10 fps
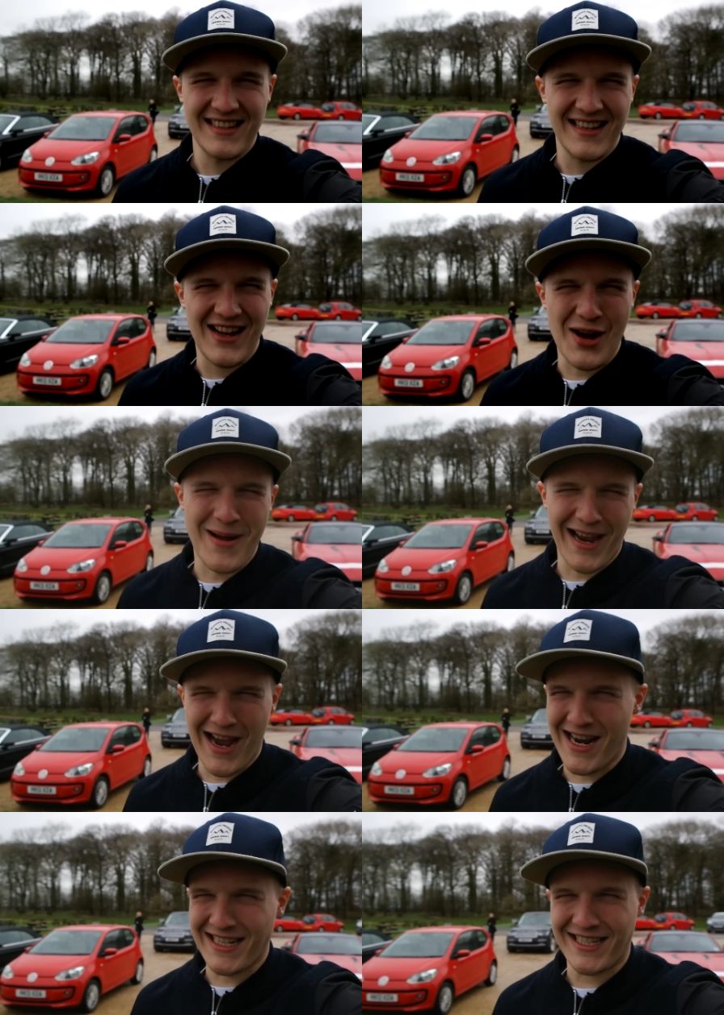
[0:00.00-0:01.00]
Oh my
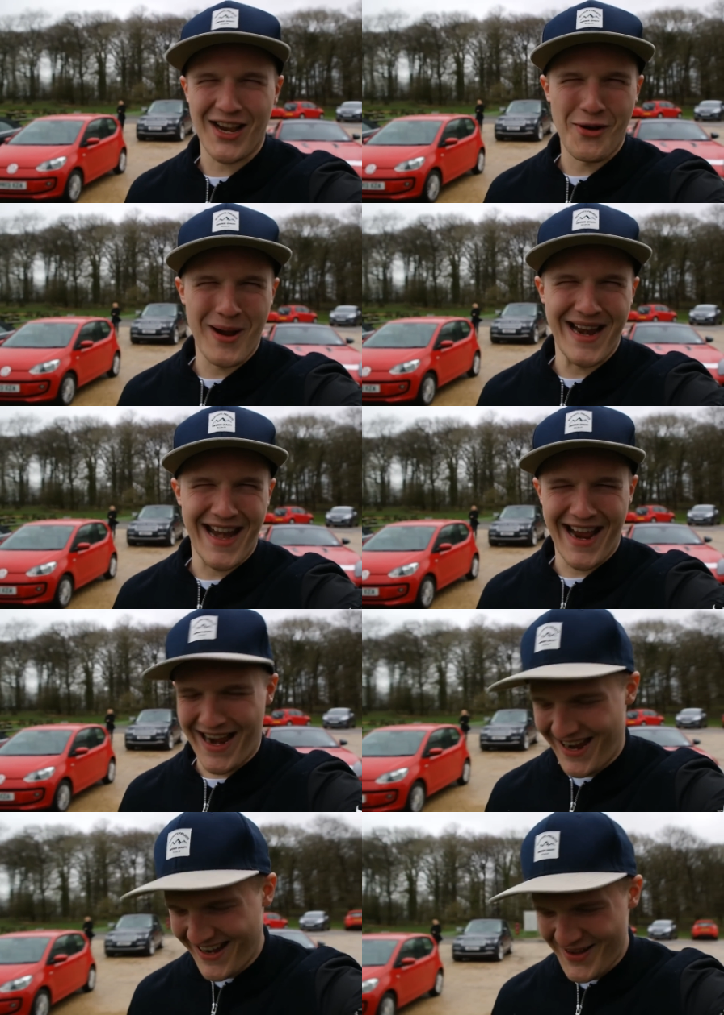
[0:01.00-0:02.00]
God, it's so
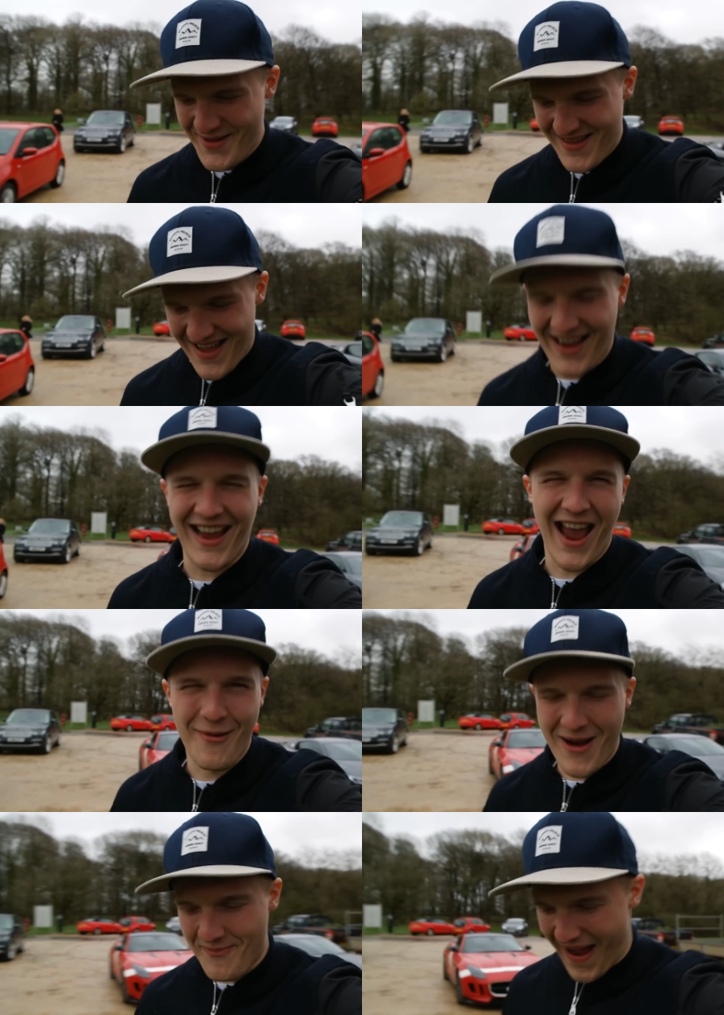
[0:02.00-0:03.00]
windy. Okay,
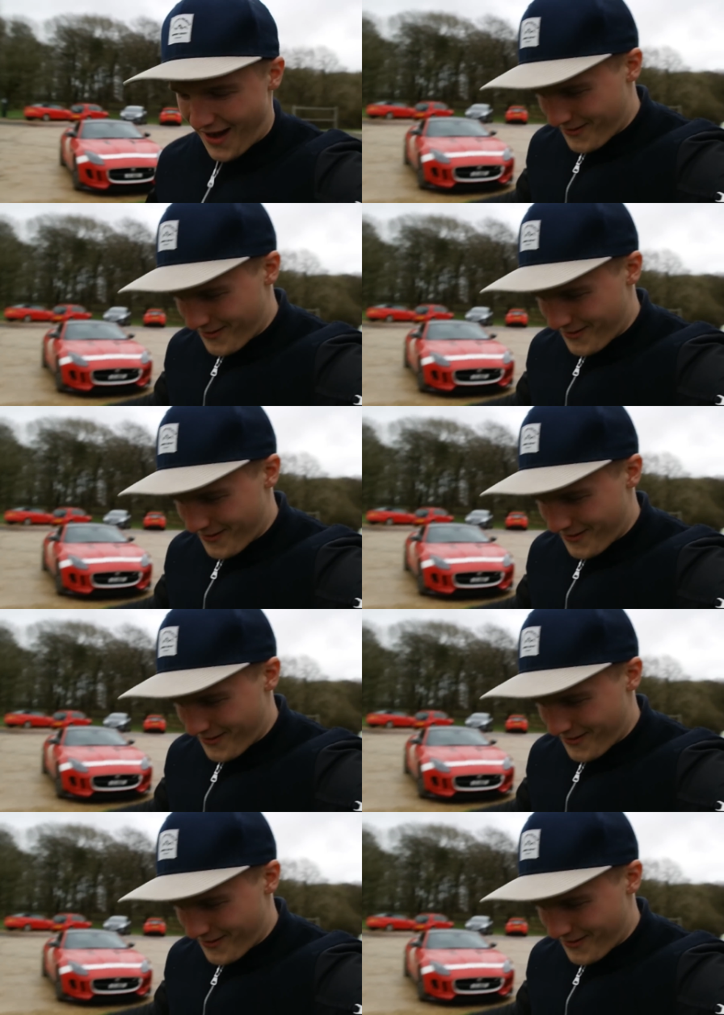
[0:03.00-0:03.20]
we're back,